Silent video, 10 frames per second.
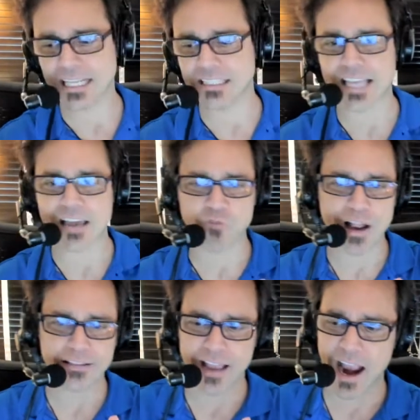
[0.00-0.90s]
It said
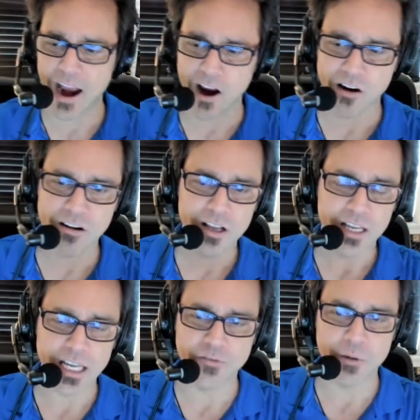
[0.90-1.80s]
right there.
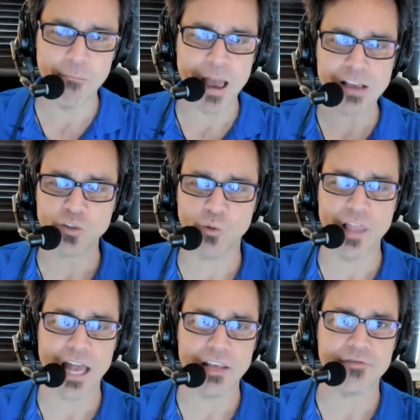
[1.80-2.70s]
If you mess with
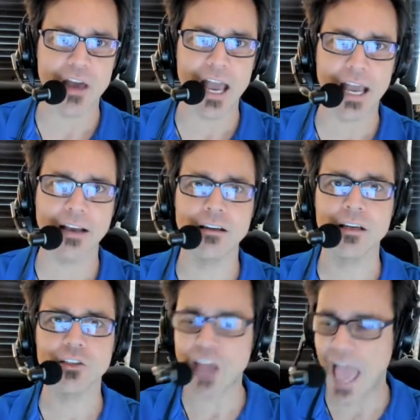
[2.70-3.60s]
anything,
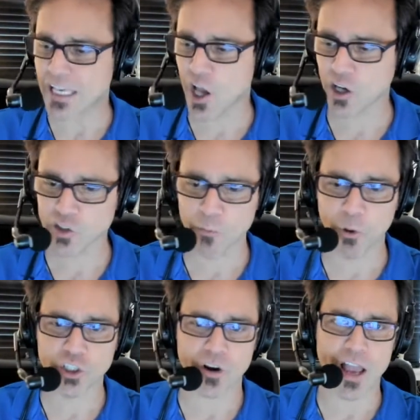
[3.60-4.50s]
Jack Young's oh. gonna
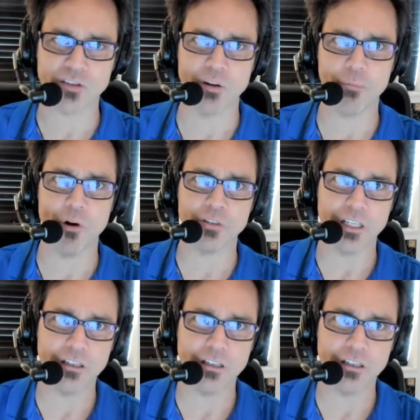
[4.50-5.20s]
put your ass in a pokey.